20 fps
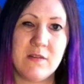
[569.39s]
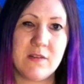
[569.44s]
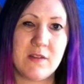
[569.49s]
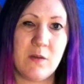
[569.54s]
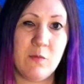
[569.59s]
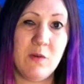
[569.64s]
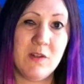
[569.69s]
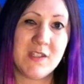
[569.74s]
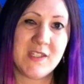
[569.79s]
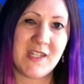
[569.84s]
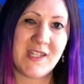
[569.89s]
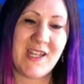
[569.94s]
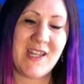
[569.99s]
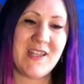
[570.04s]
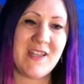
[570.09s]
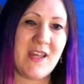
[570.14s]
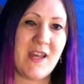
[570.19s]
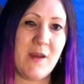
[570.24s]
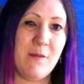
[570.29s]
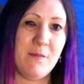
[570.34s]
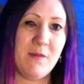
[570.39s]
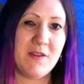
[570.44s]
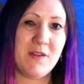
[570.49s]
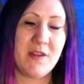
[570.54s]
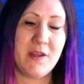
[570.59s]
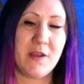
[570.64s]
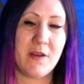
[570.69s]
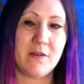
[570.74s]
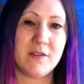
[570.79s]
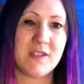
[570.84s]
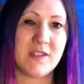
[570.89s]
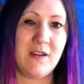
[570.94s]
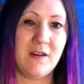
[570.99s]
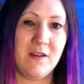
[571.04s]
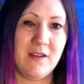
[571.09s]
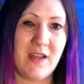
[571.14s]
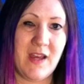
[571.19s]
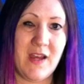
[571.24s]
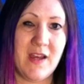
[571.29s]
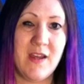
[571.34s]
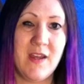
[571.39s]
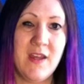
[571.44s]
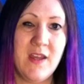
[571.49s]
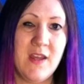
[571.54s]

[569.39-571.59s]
So once I get them, I think I'll start that.